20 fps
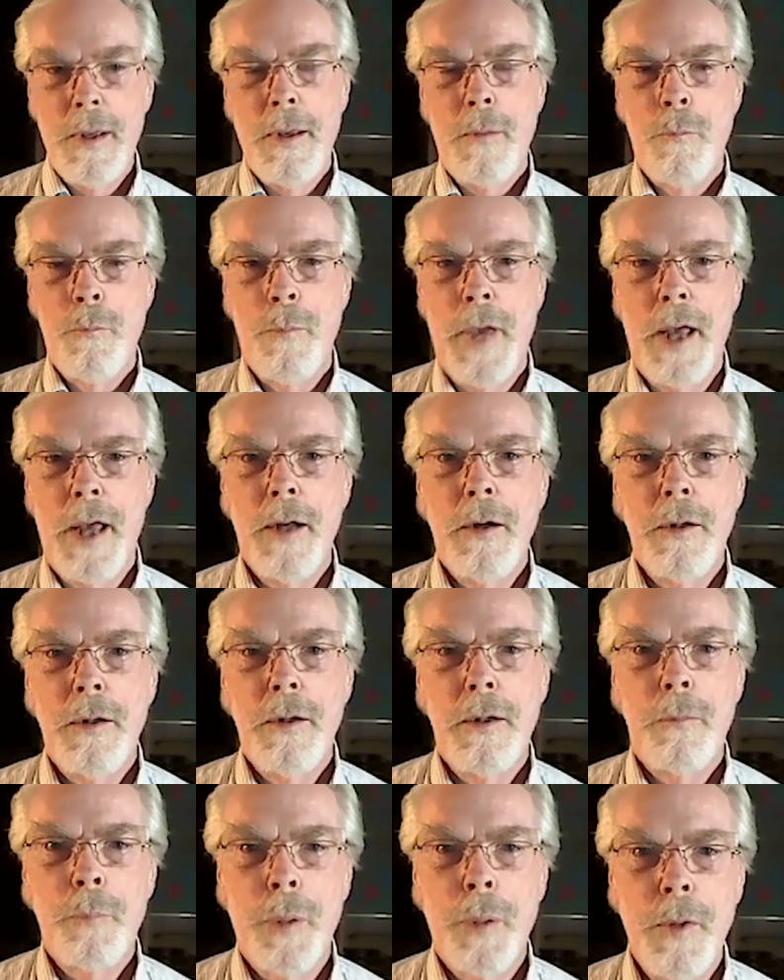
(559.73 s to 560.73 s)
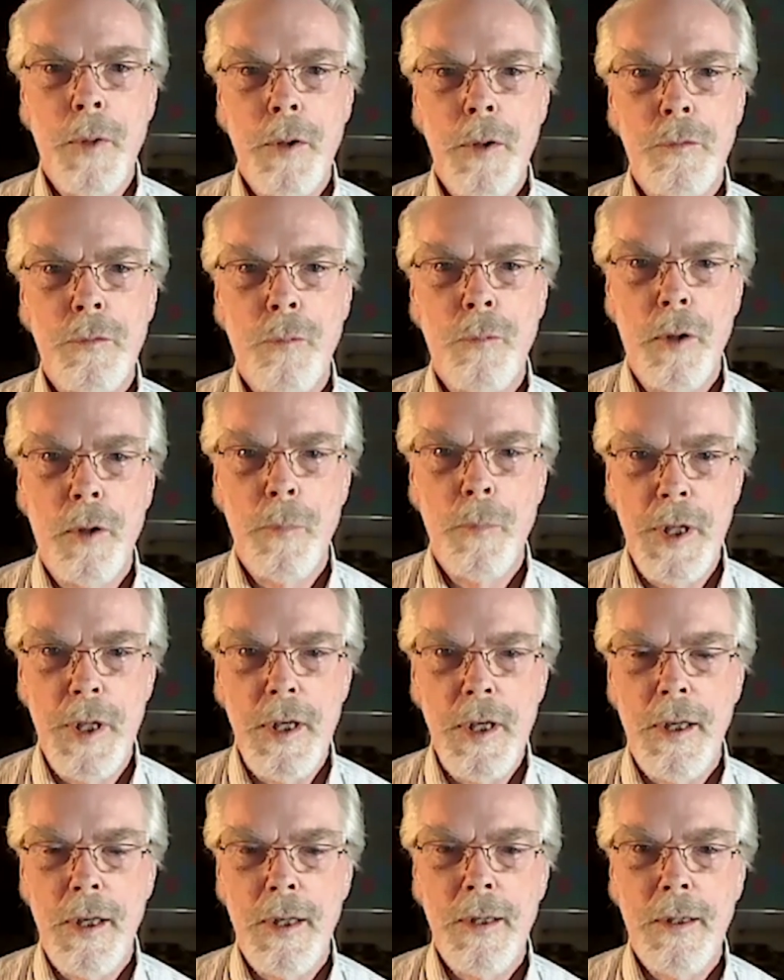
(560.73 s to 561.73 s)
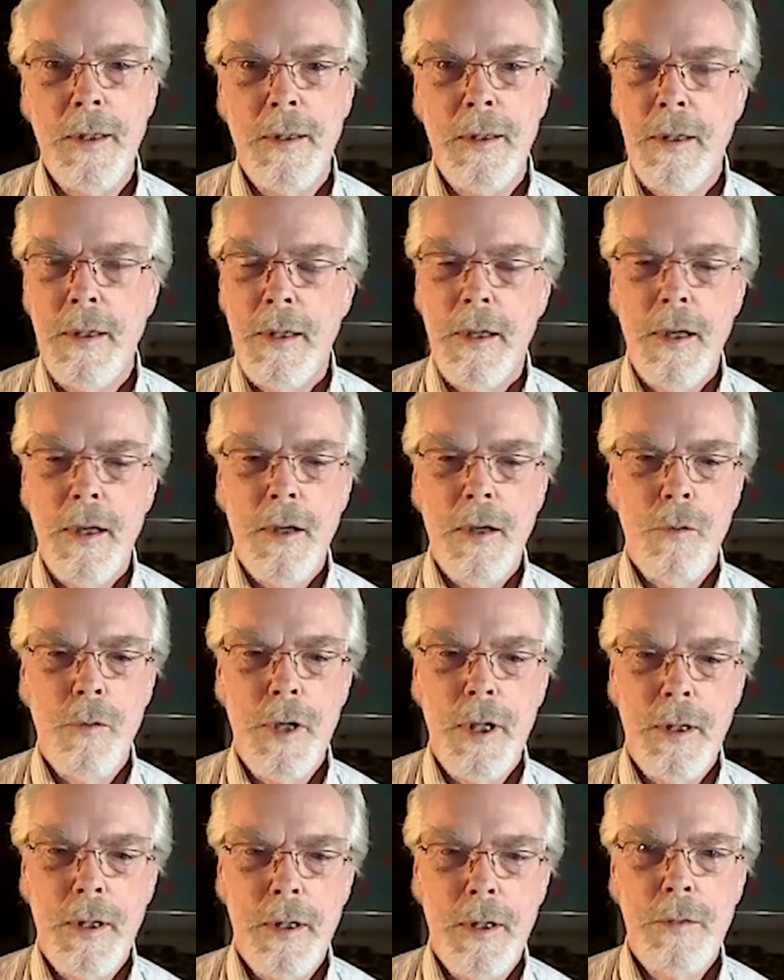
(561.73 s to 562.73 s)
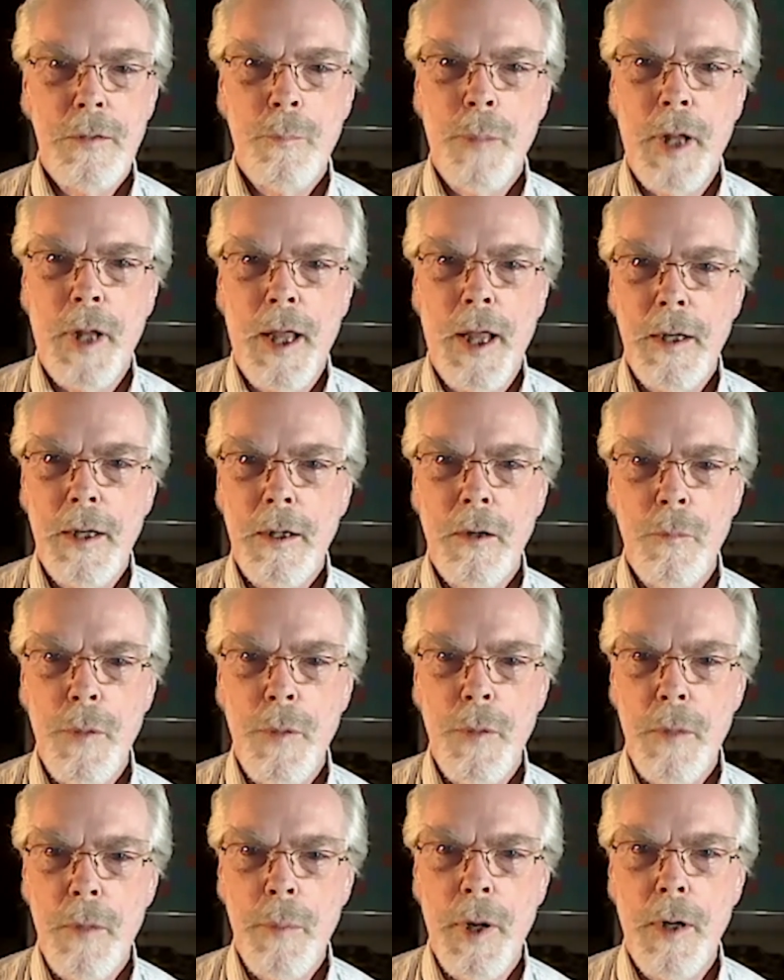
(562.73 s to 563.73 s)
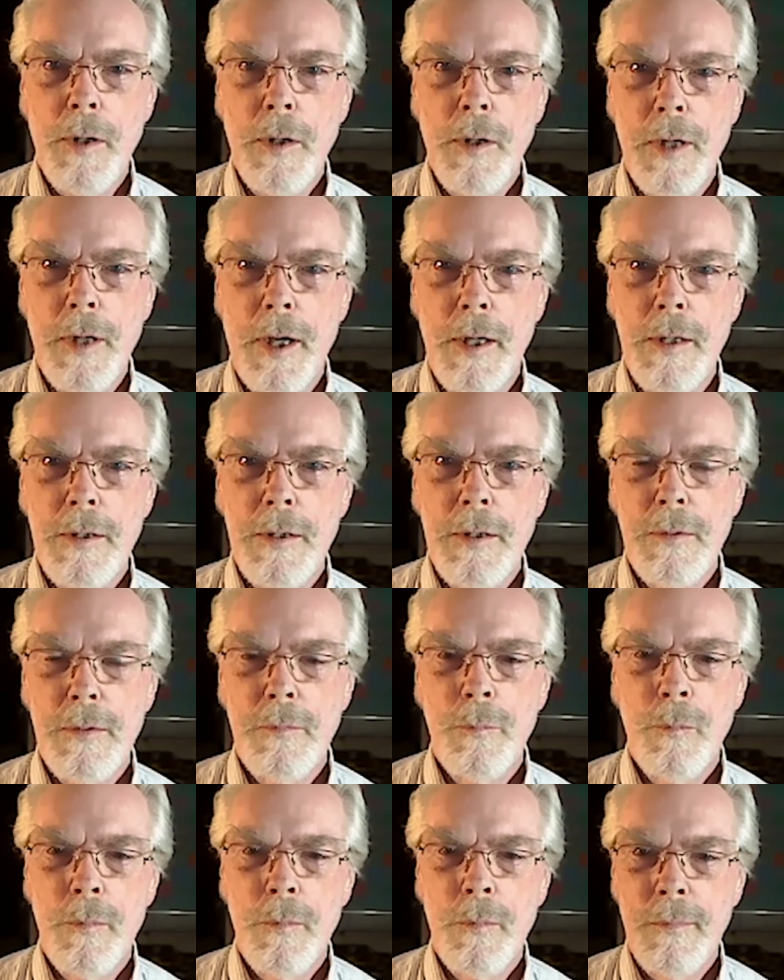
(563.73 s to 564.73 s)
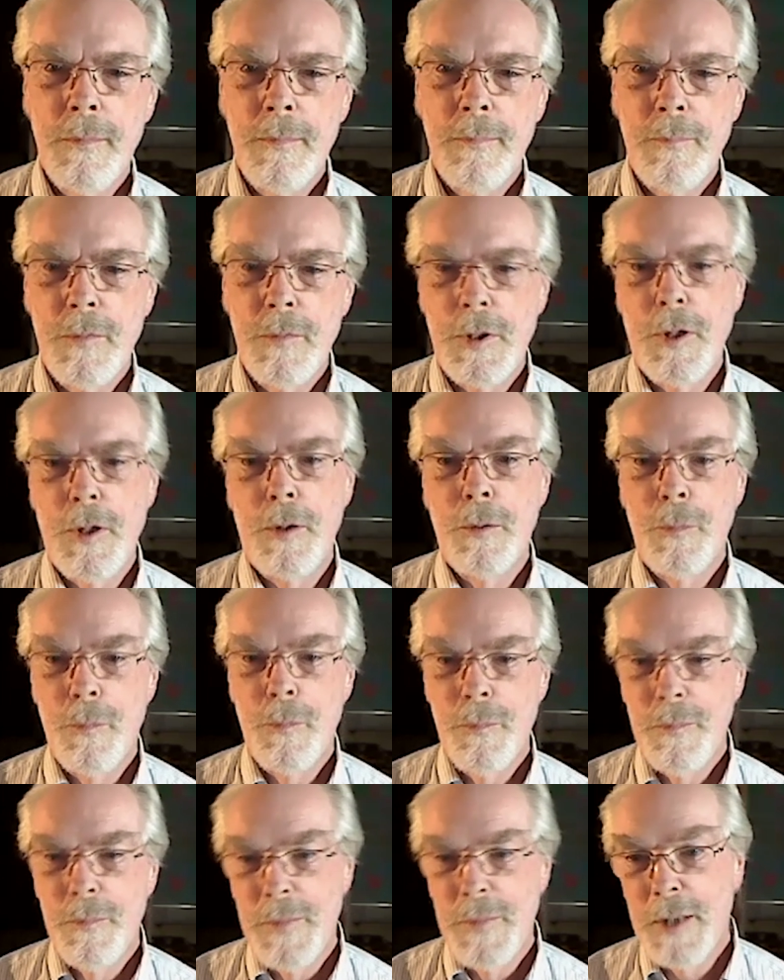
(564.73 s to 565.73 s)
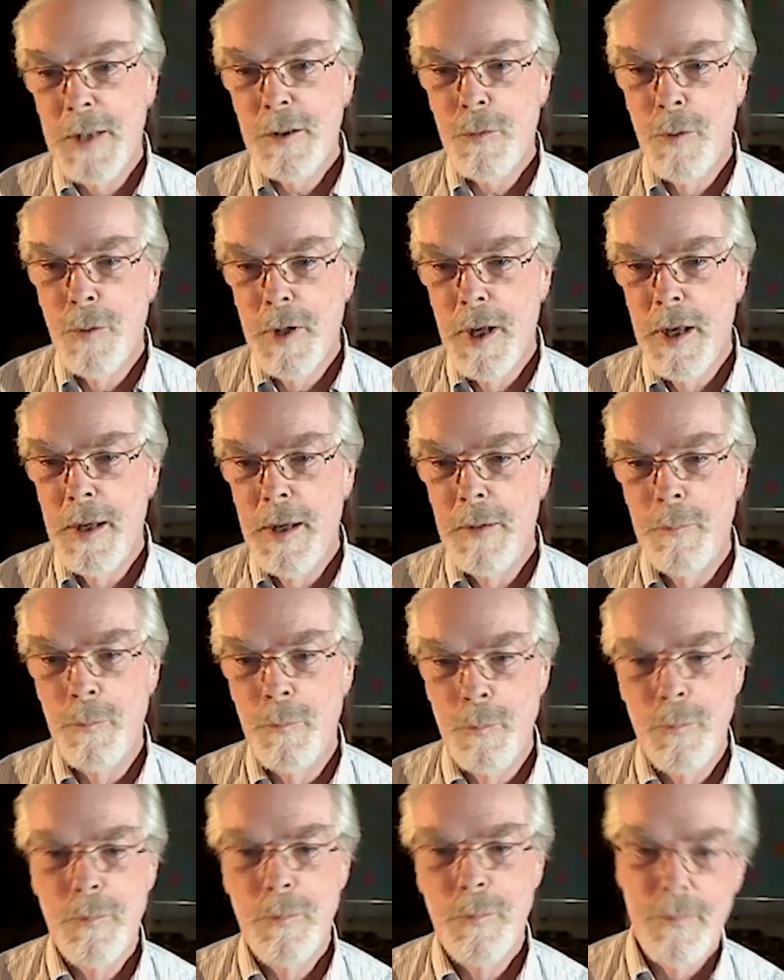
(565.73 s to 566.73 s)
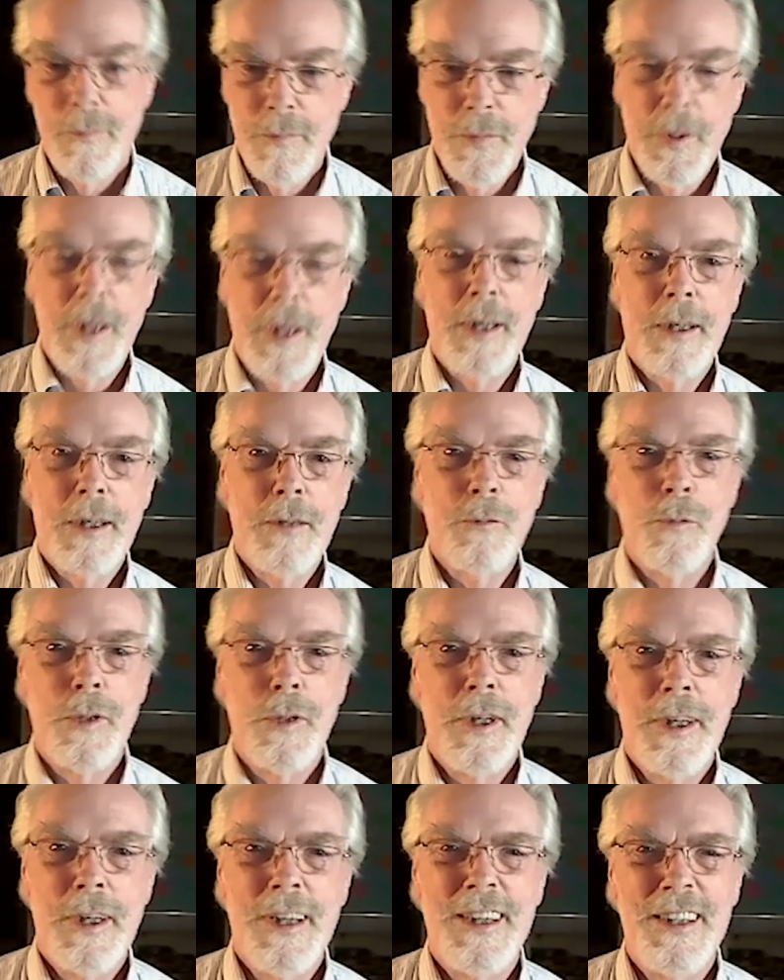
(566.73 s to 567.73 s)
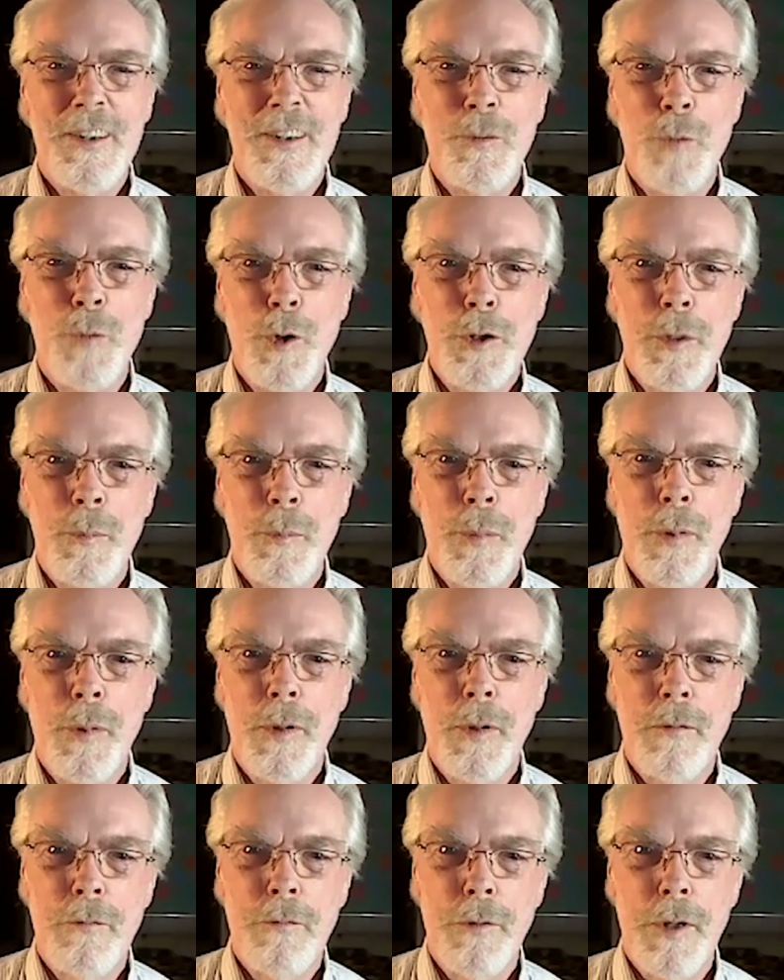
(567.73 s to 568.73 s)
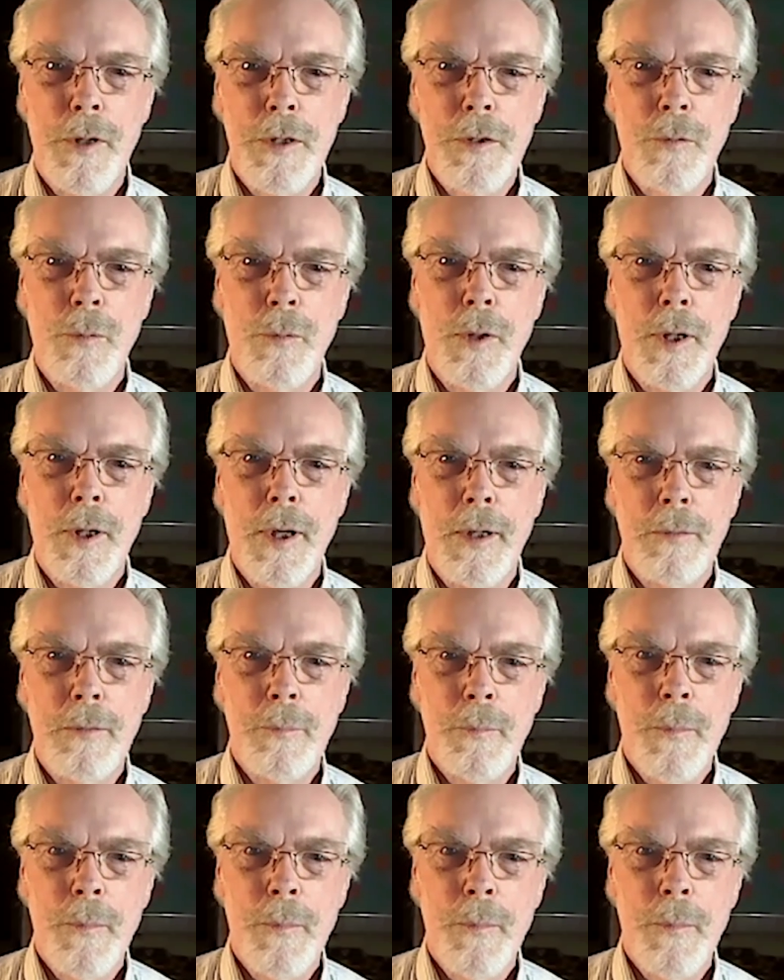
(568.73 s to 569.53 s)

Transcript: manner that promotes well-being, this planet could be a paradise. So that's what I think is most important for us to work on.